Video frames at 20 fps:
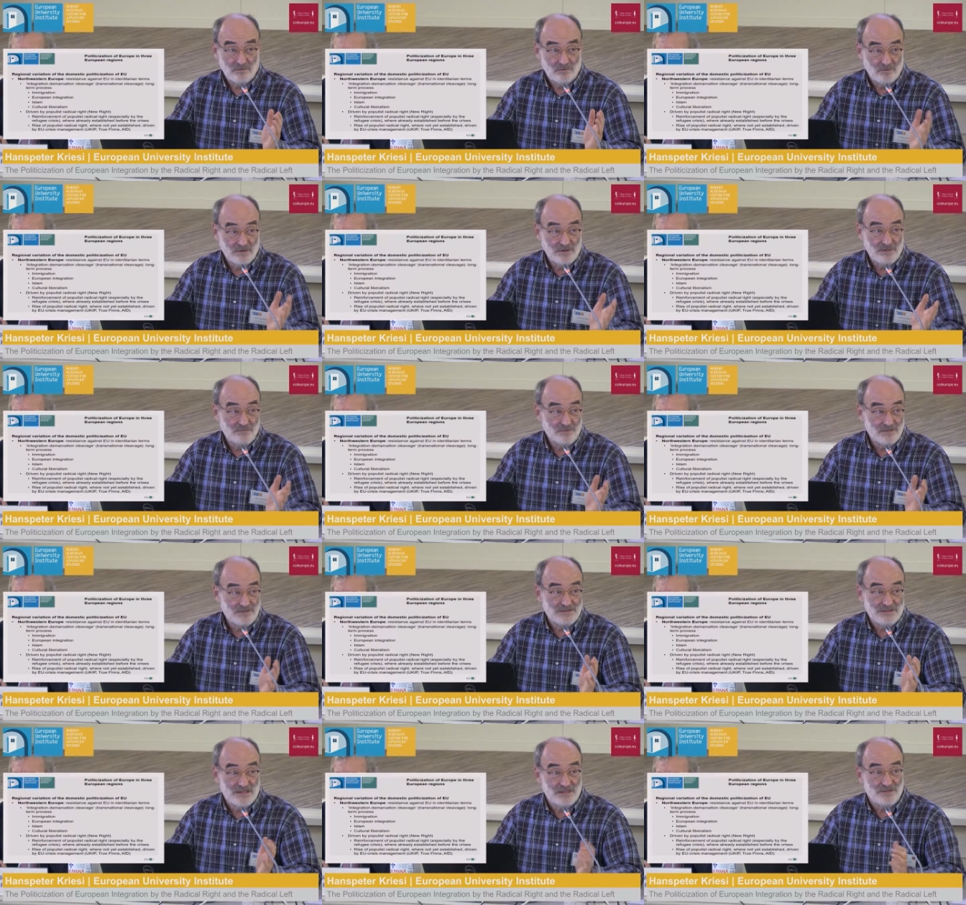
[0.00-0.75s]
Great
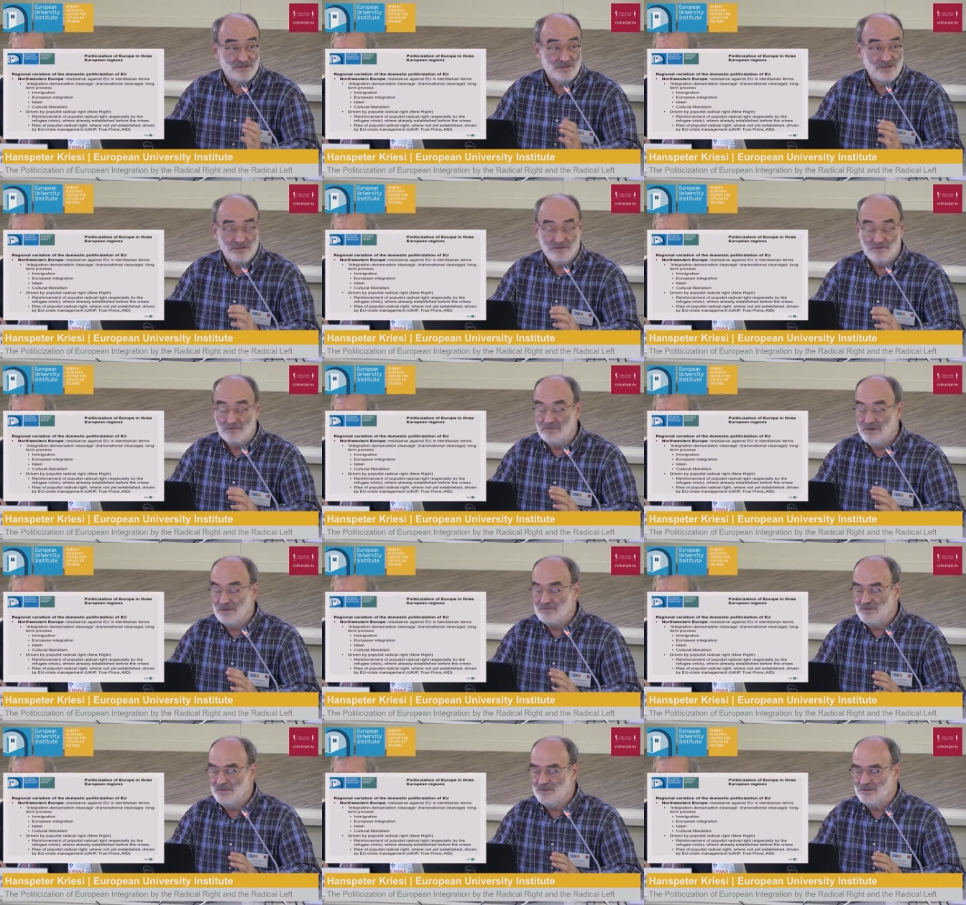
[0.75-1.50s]
Recession and the
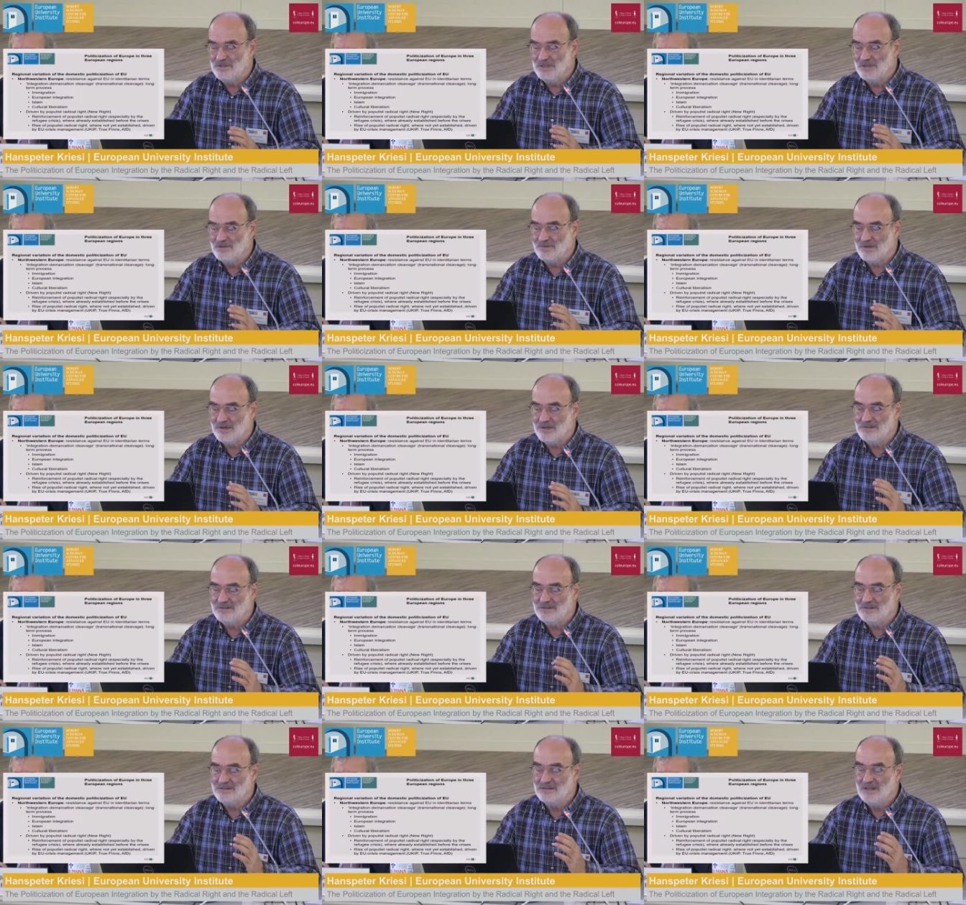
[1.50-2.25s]
refugee
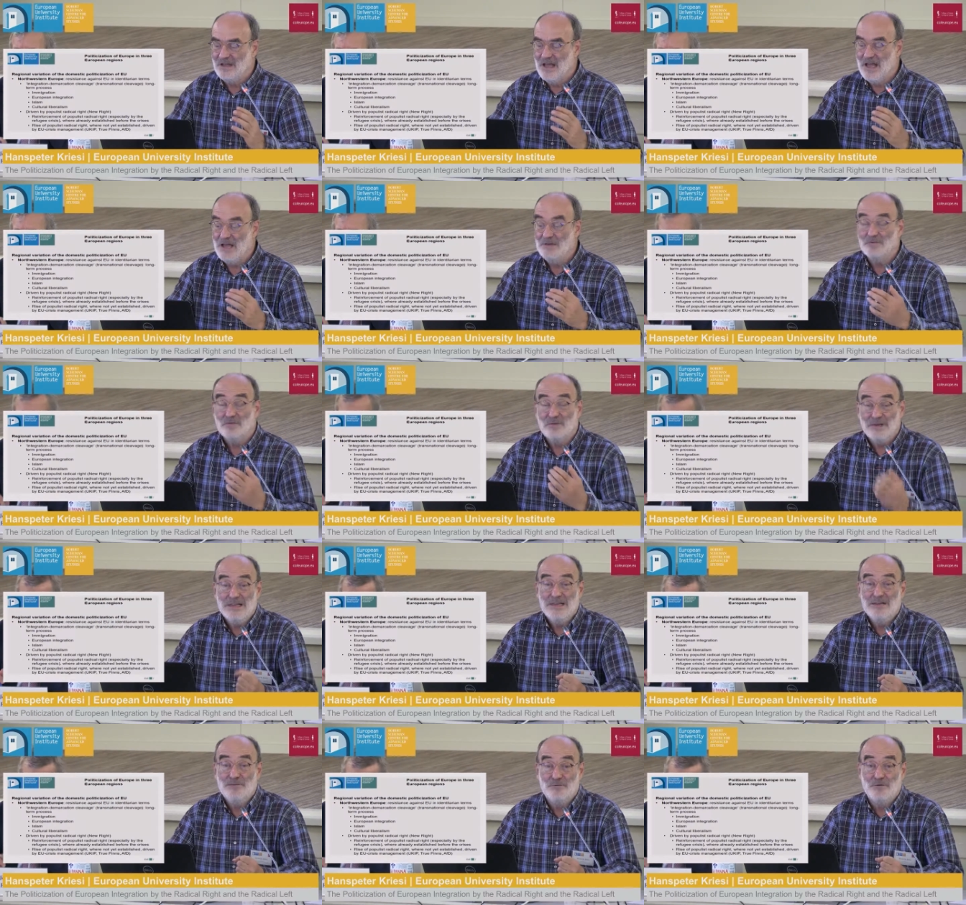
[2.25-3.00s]
crisis have
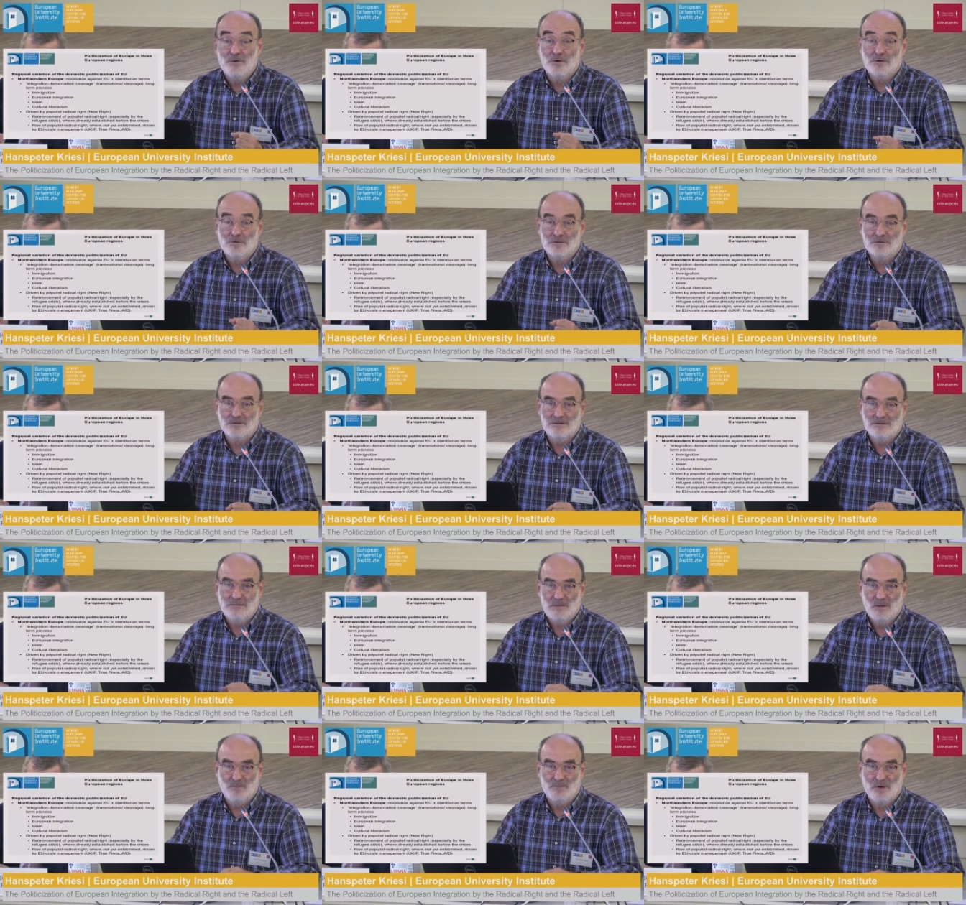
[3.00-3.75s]

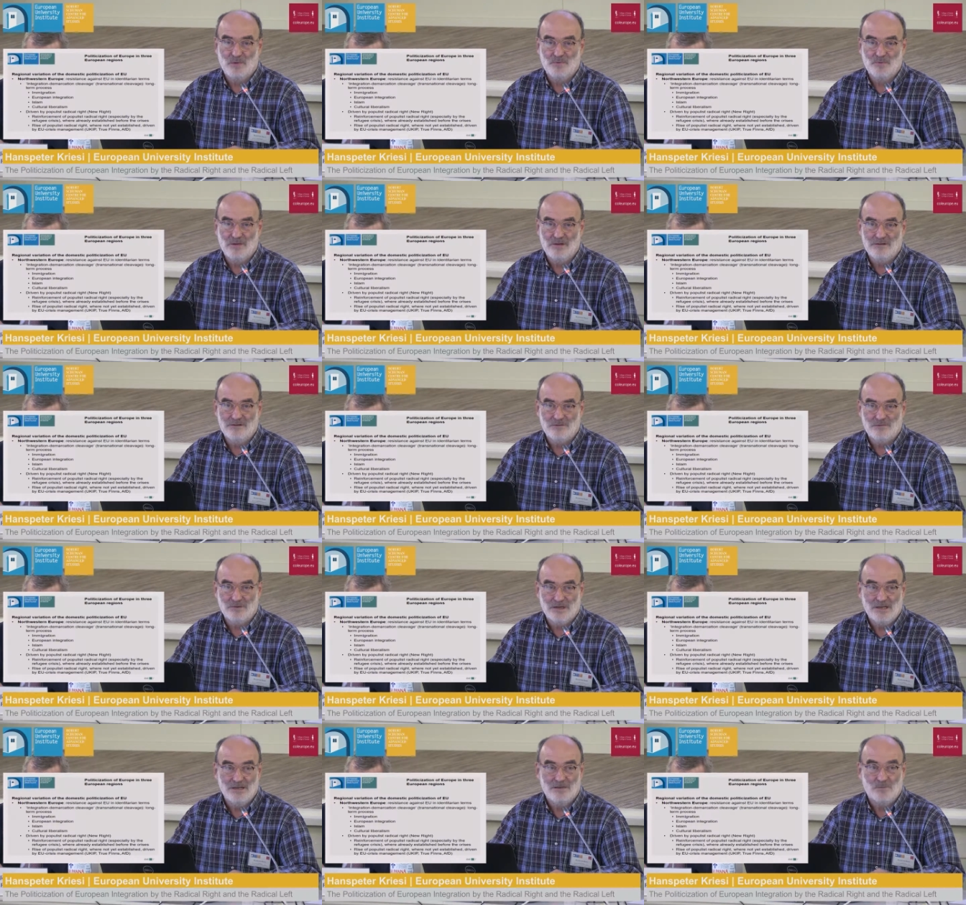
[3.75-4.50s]
reinforced the populist
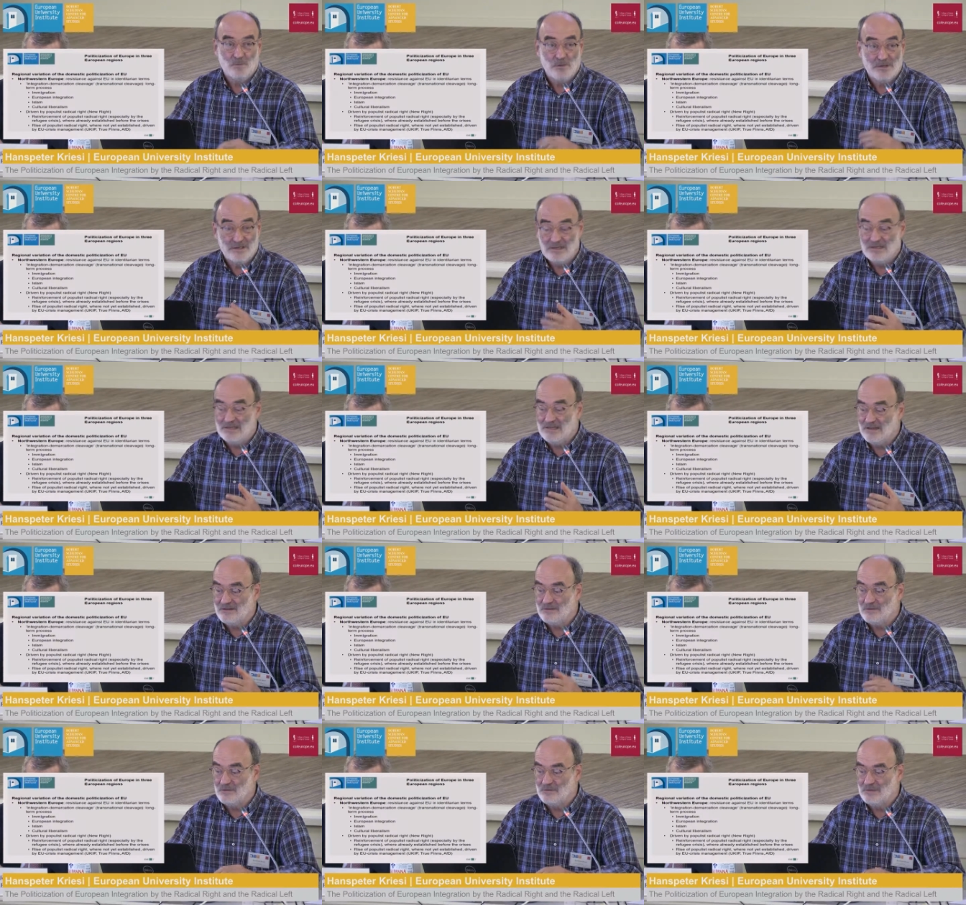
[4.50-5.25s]
right where it
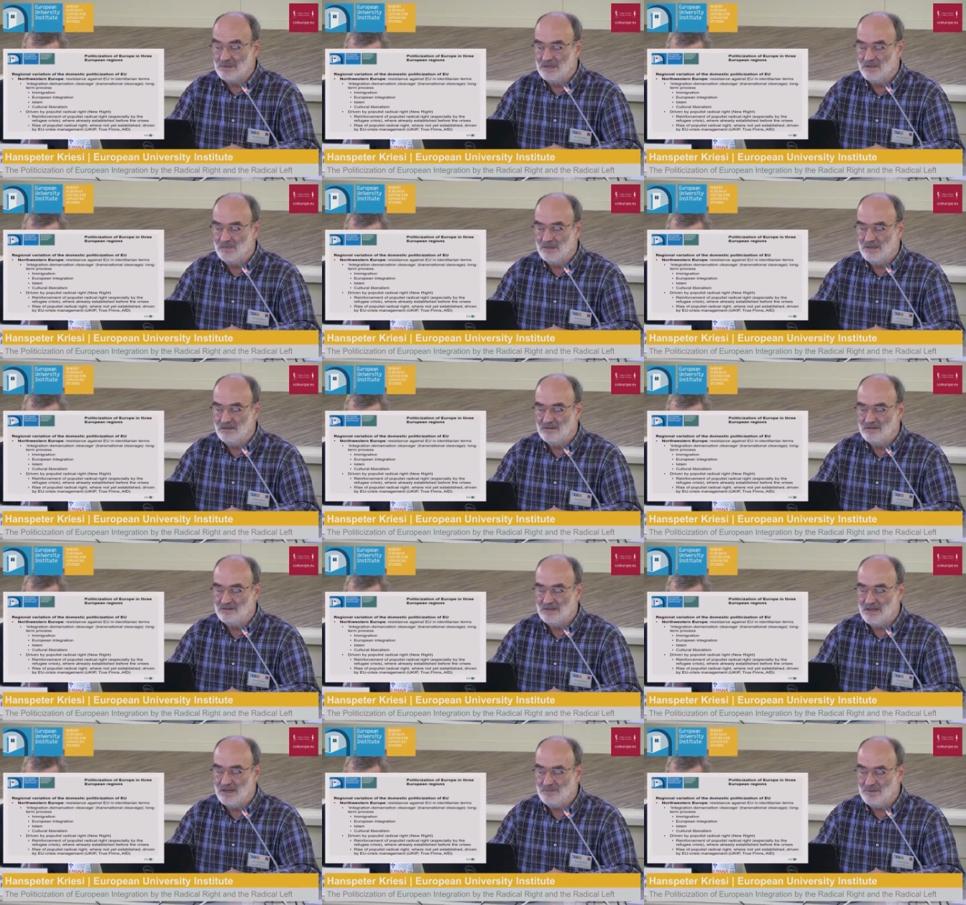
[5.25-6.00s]
has already been
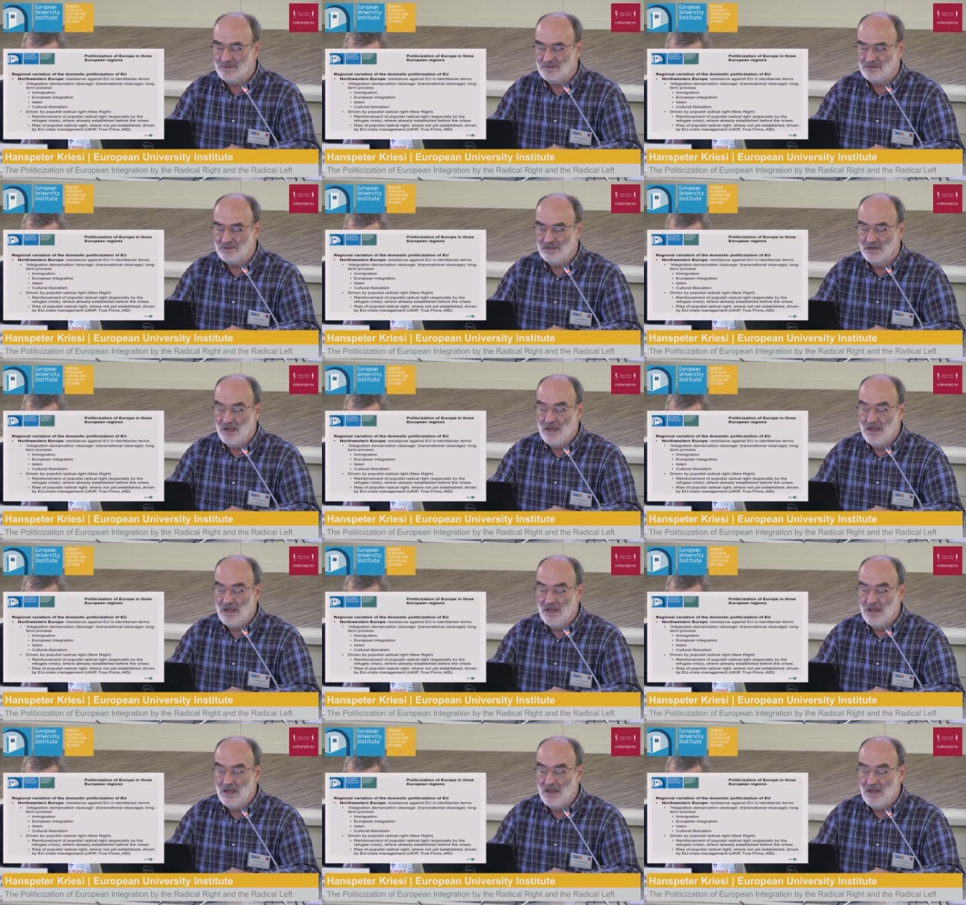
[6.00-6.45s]
established,